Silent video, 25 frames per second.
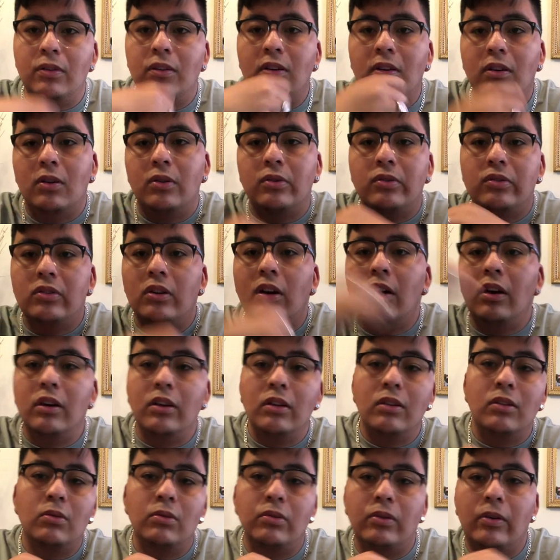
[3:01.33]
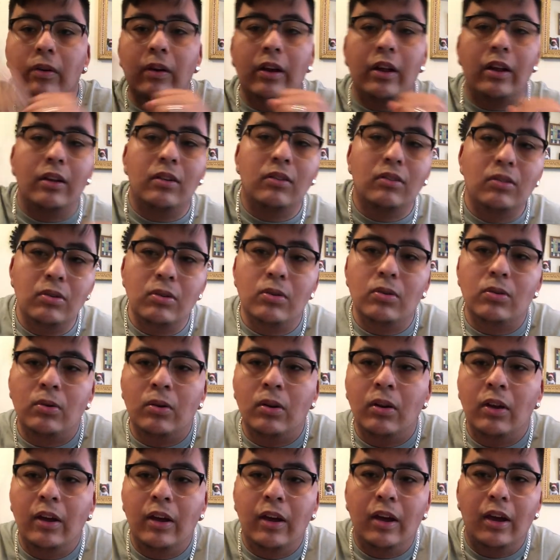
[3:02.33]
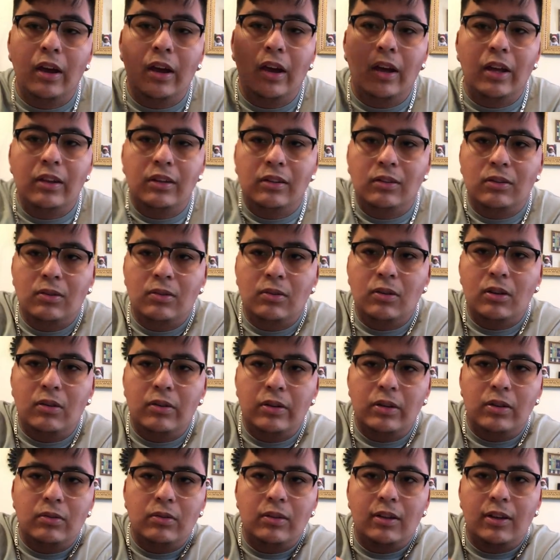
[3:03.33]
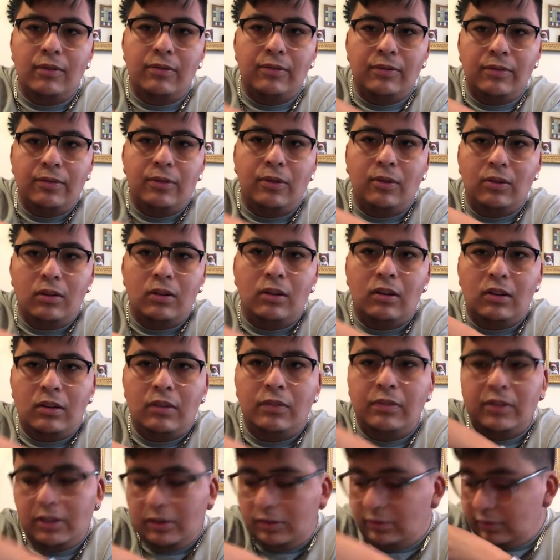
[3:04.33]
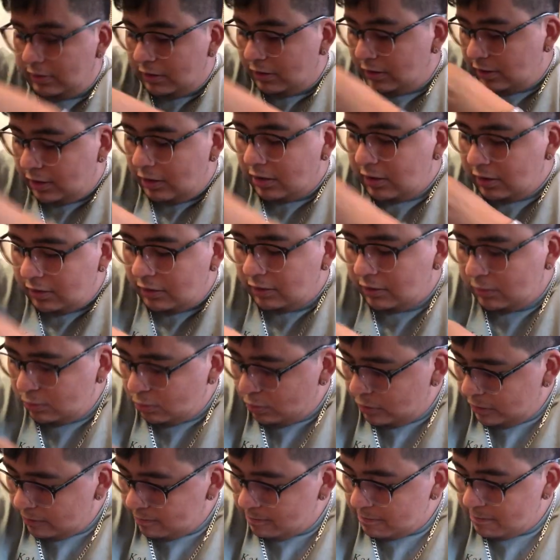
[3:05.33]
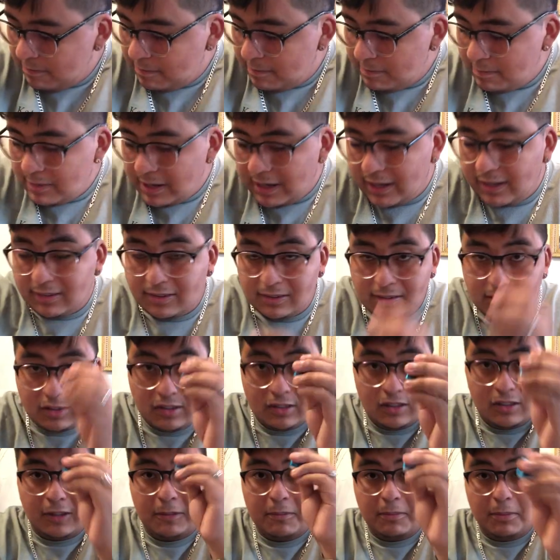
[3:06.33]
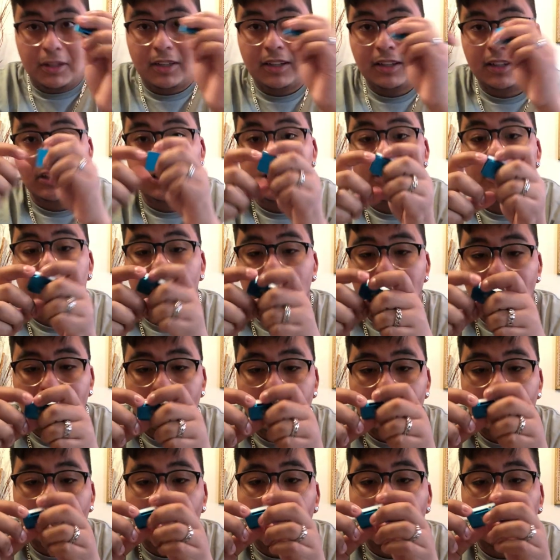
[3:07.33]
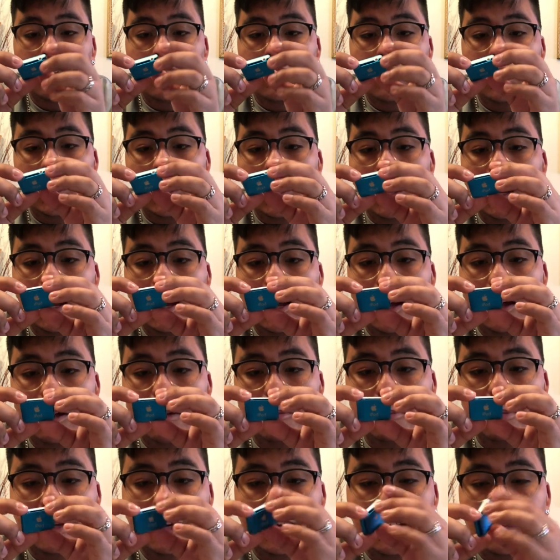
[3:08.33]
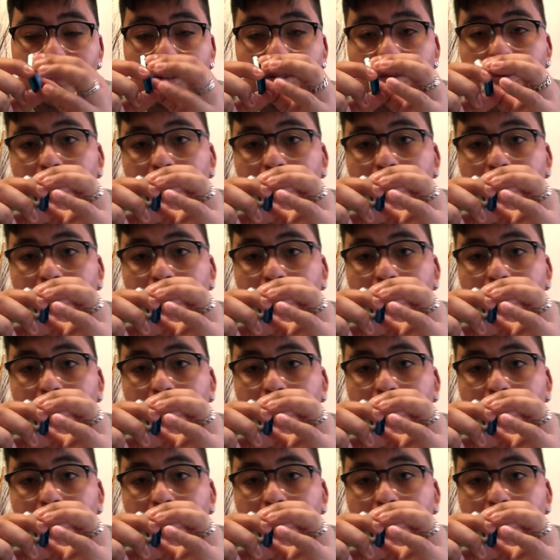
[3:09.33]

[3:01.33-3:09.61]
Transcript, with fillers: in, go jog and do what you gotta do. And you know it'll never fall off because these were meant to be clipped. Uh, but yeah, this